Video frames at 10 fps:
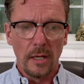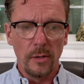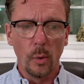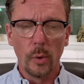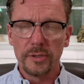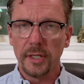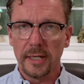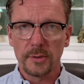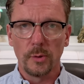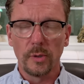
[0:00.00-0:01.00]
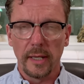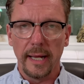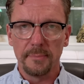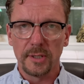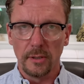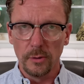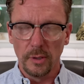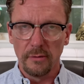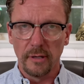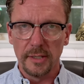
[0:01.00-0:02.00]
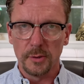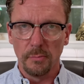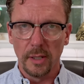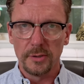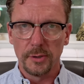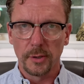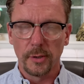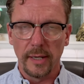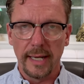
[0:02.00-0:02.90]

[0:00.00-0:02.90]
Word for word: Norgestrel can absolutely raise your blood sugar,